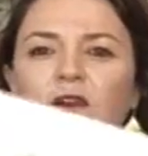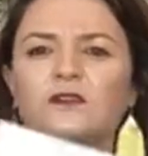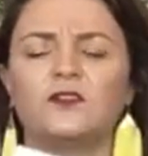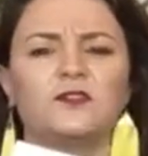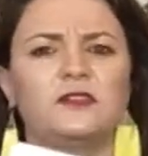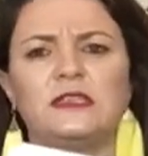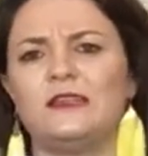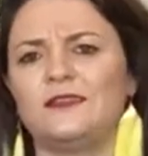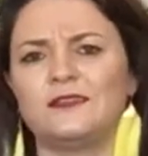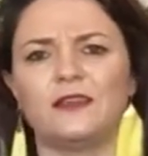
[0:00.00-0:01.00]
sort of
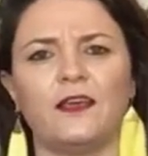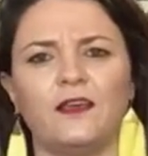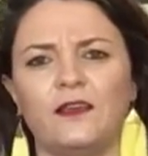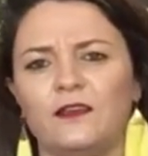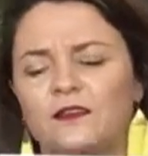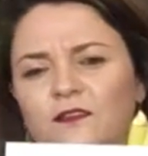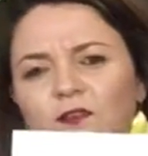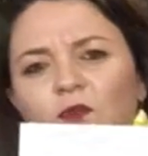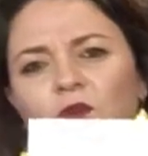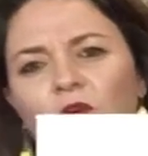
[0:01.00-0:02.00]
tea stained
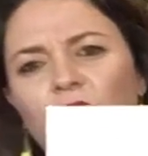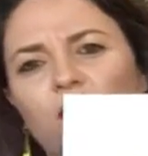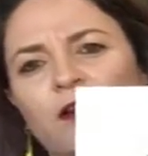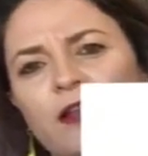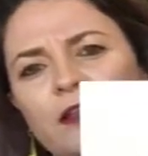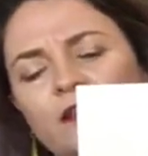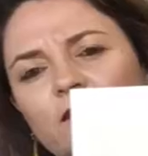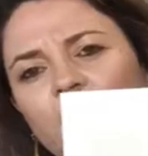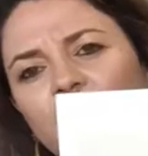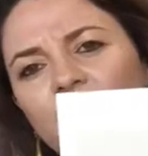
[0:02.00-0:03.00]
or anything
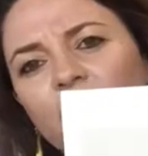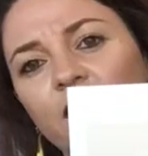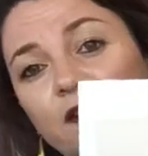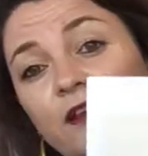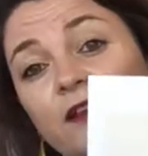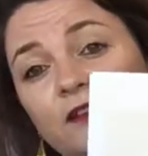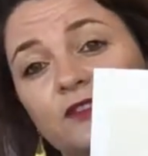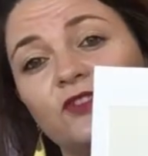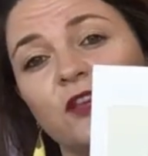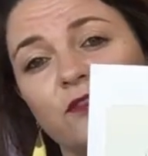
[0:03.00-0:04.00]
like that. It
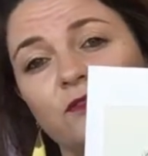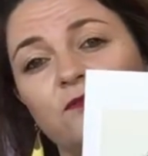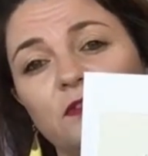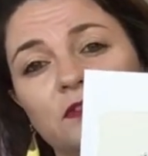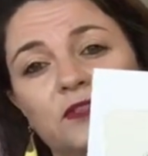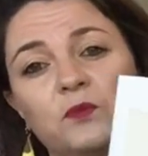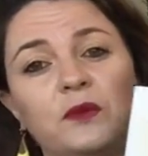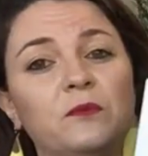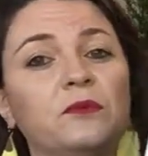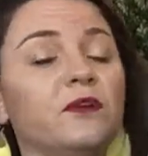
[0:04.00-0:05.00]
is genuine vintage
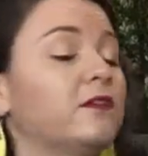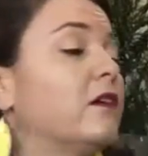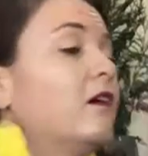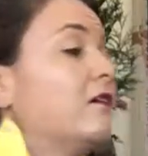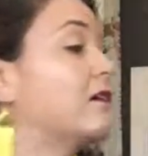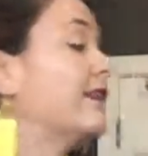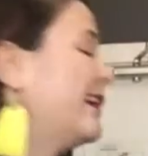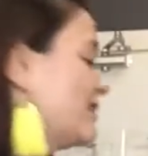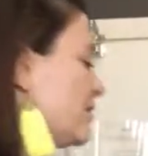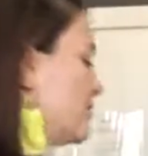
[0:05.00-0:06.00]
paper. They're all
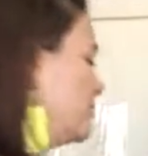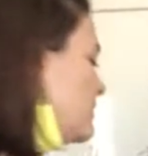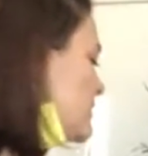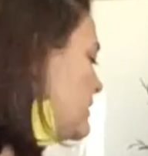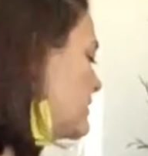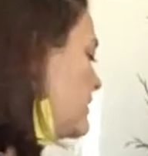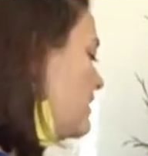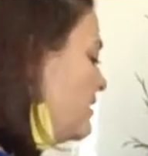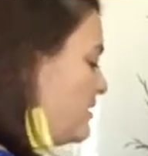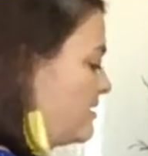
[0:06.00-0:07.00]
classical music
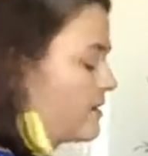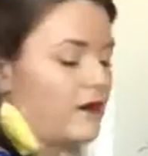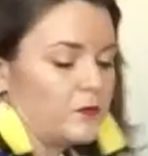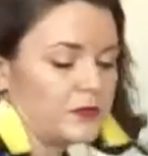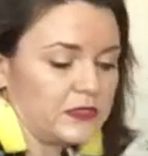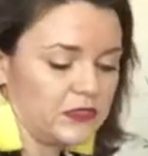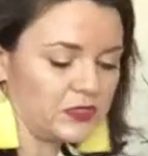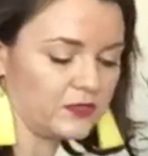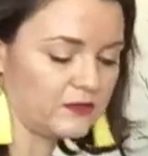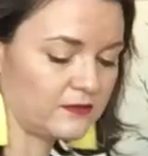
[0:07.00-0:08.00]

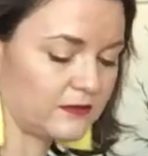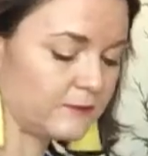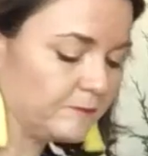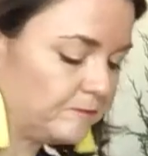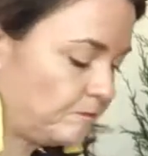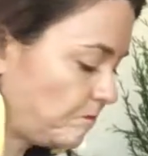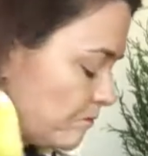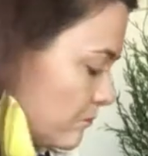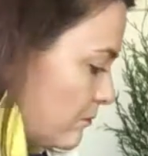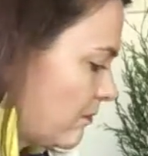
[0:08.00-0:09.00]
compositions,
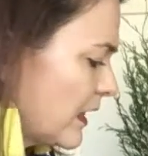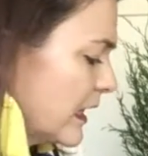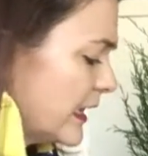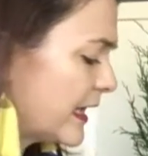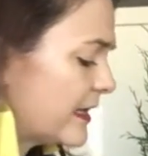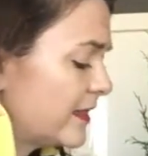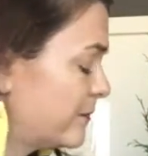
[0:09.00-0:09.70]
and again